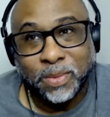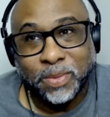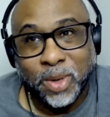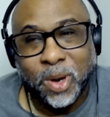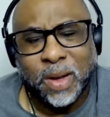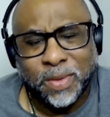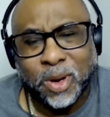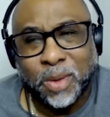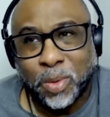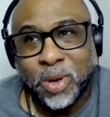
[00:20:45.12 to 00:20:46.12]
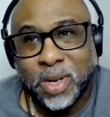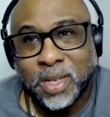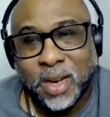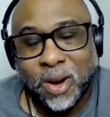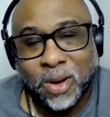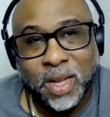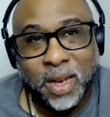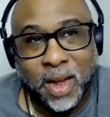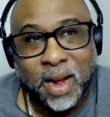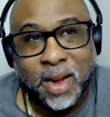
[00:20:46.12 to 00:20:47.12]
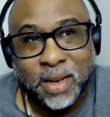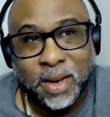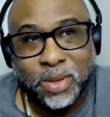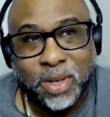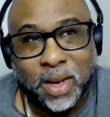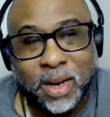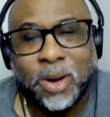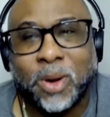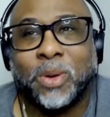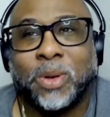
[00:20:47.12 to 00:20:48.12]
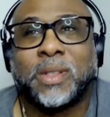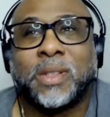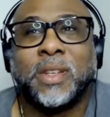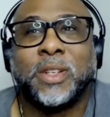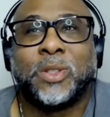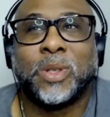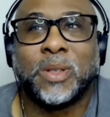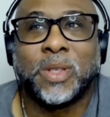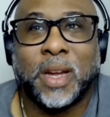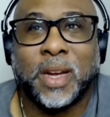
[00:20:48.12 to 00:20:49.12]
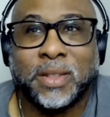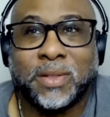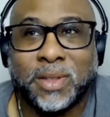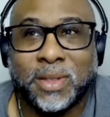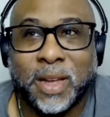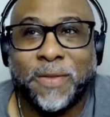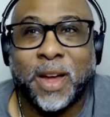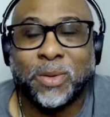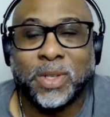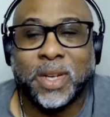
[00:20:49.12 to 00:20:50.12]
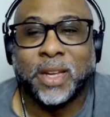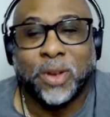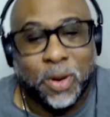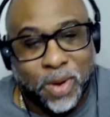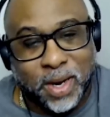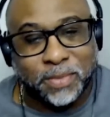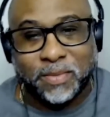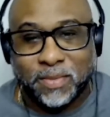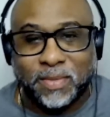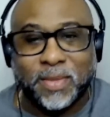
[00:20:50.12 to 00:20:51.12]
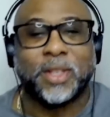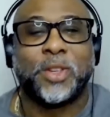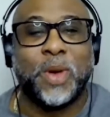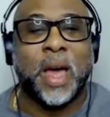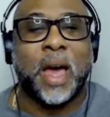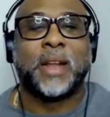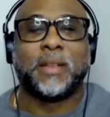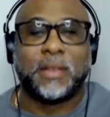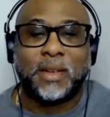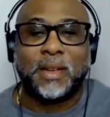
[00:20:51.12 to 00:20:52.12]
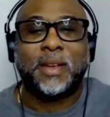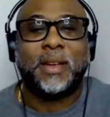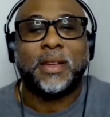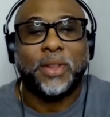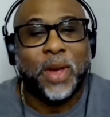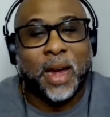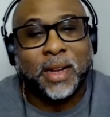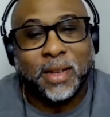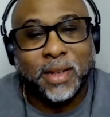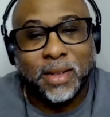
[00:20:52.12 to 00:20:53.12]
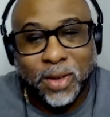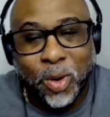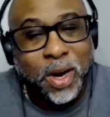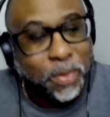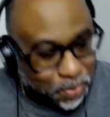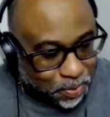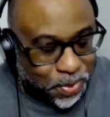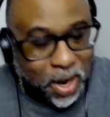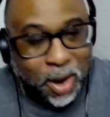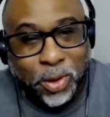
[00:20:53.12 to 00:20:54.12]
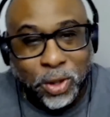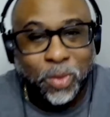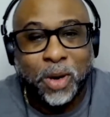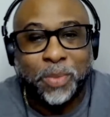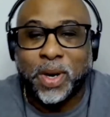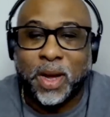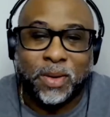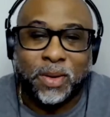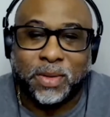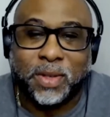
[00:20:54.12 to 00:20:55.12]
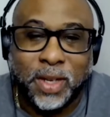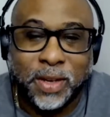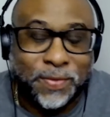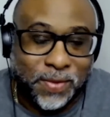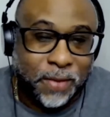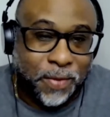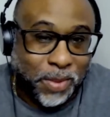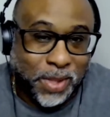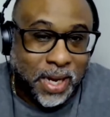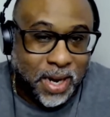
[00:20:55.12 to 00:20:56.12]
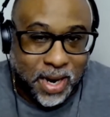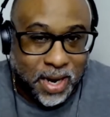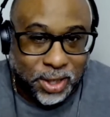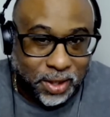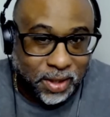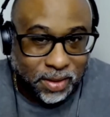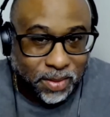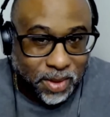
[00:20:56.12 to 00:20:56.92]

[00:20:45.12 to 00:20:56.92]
you know, after a couple of more listens, I heard that line. I was like, oh, this is interesting. It's like, they finally was like, you know what? You got it. You got it. Yeah. Go ahead and put out what you want to put out. If I'm taking that as she